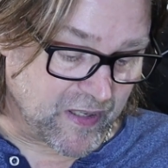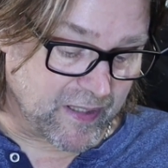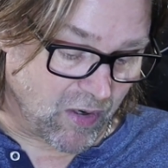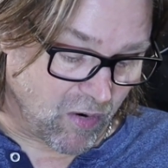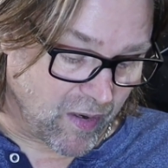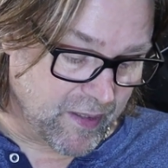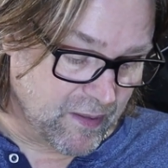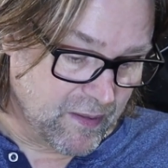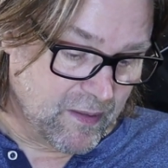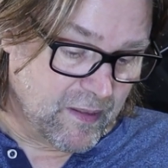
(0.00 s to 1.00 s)
fairly high,
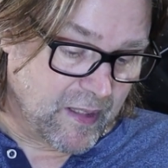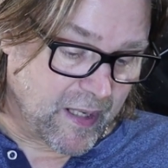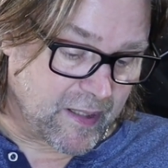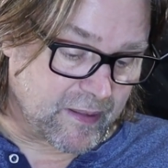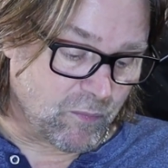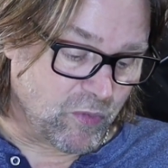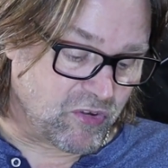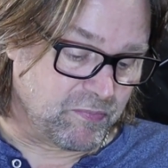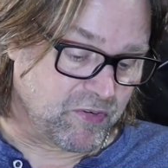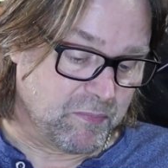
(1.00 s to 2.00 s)
and
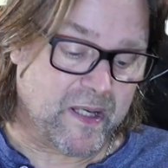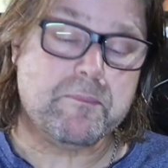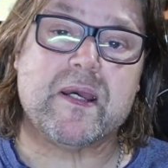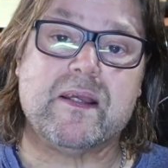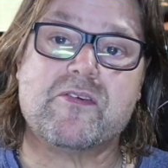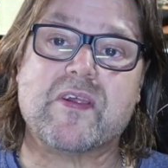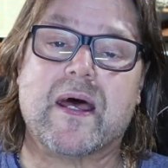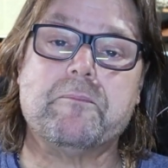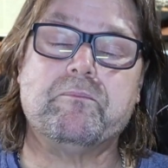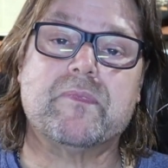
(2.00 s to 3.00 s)
which to me means
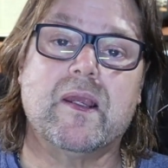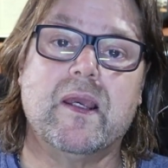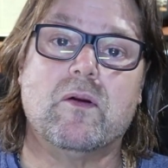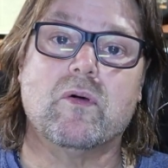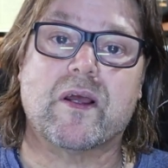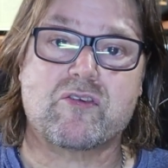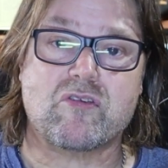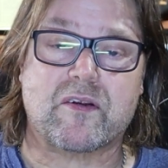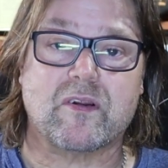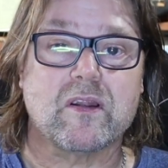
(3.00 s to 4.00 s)
that it will
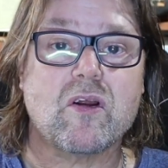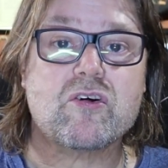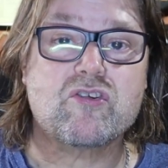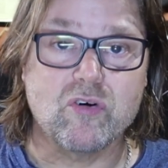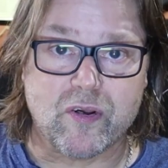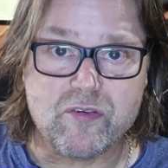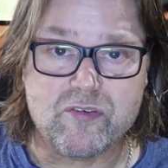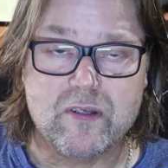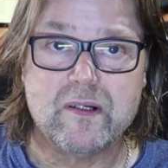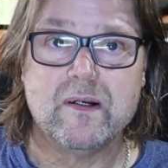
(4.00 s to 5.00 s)
extract a lot of
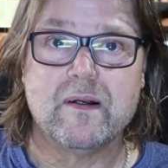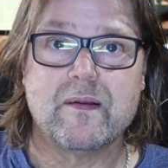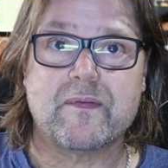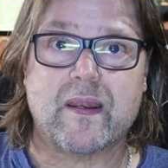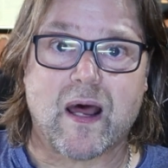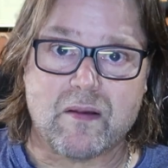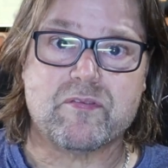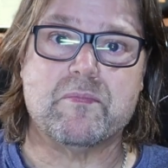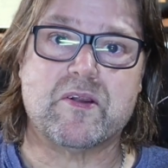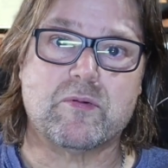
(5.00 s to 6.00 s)
sugars that are
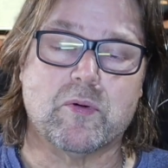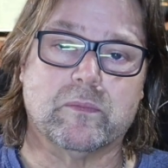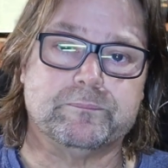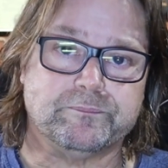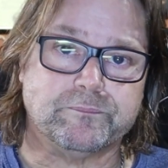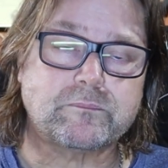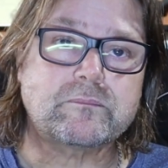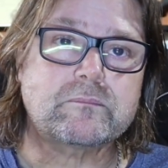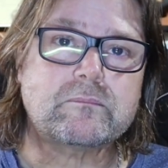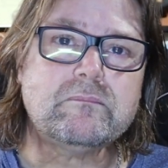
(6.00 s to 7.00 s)
unfermentable.
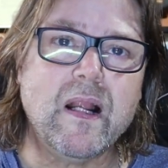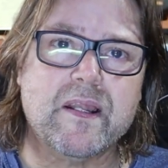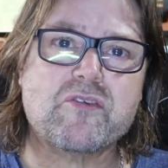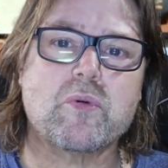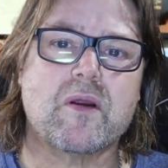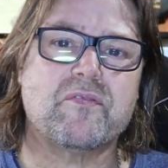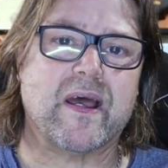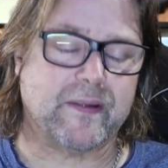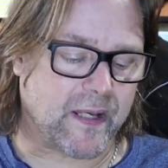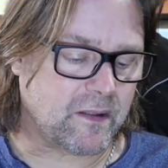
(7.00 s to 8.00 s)
And that's what I
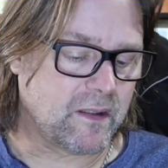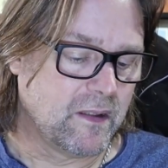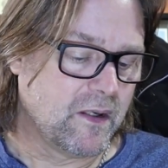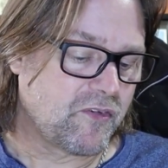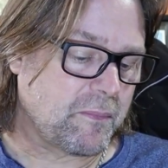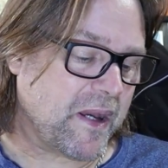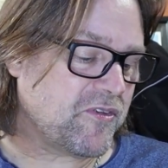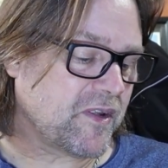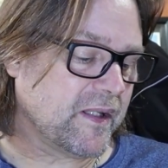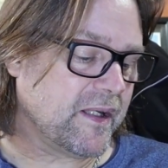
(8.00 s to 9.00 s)
found out. So
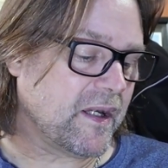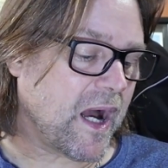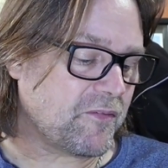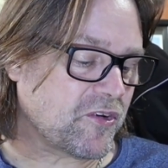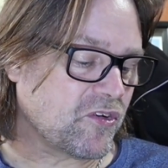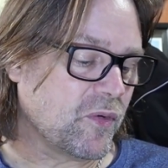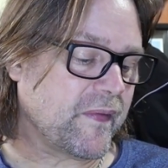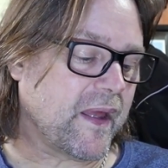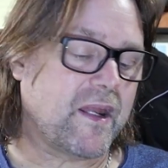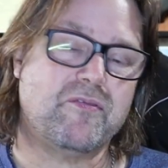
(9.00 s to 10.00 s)
basically, after
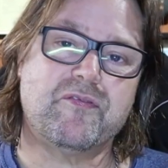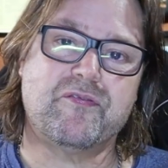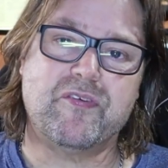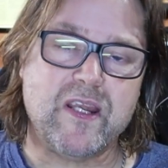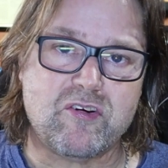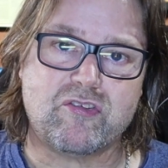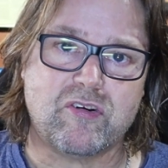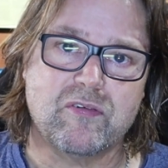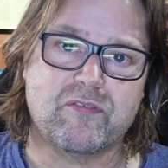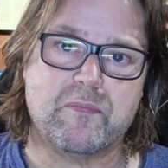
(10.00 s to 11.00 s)
doing that, it
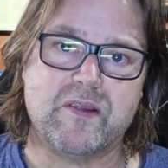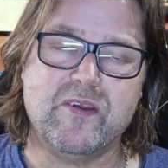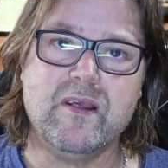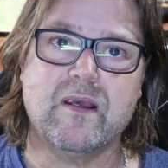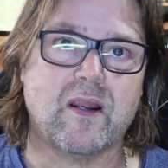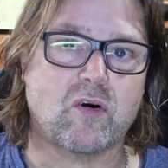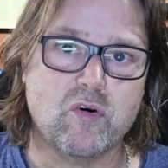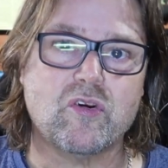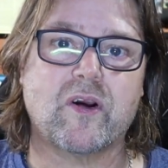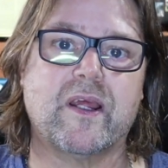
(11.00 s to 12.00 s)
finished fermenting, and I
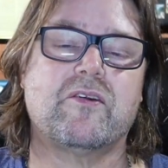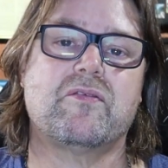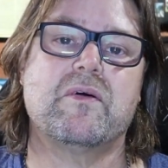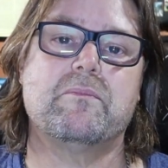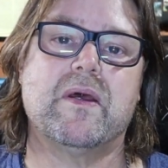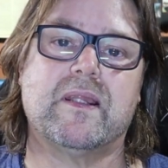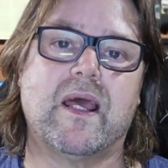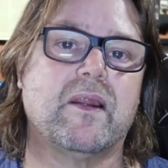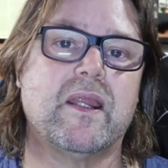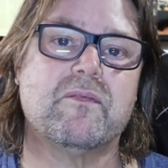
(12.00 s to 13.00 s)
could not get it to ferment
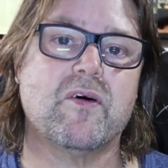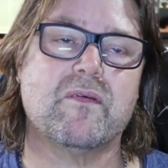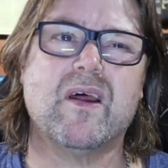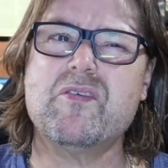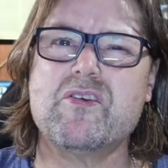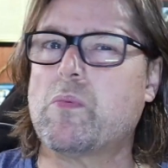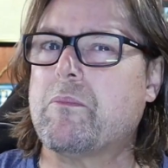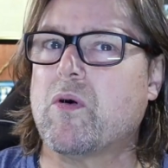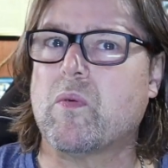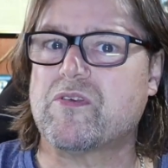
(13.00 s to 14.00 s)
down any further. Now I think it's
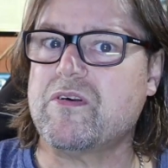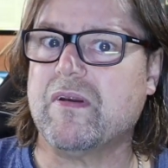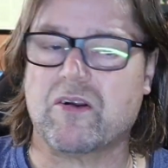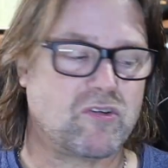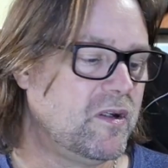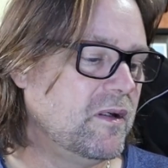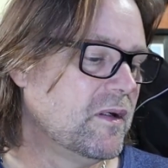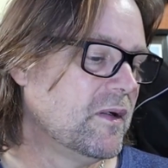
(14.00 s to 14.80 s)
1.17 actually.